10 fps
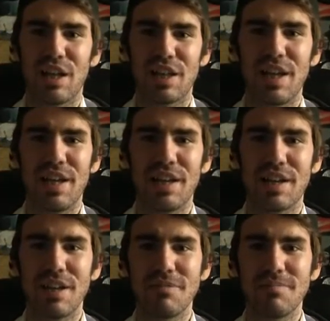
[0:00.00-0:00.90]
Let
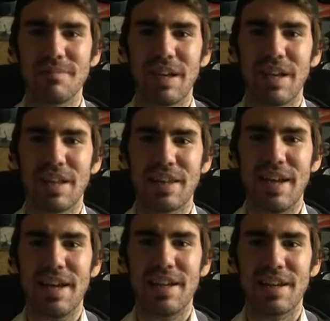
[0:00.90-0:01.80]
it go,
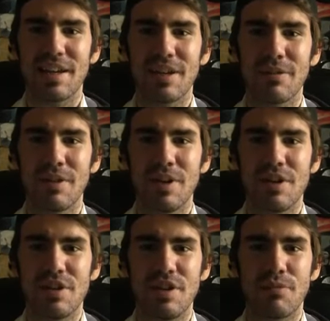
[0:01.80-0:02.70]
let it go,
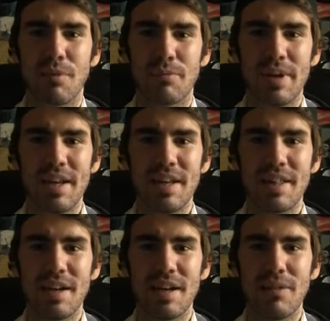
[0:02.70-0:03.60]
she's one with
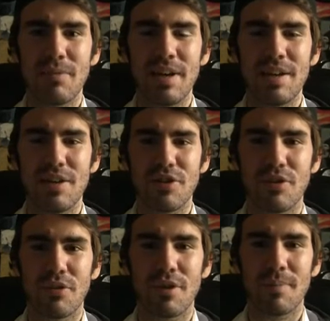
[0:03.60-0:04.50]
the wind and
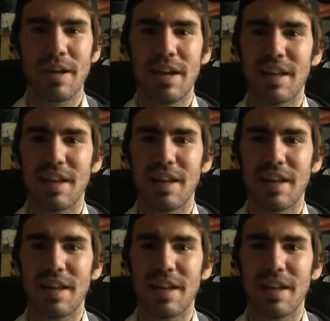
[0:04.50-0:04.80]
storm.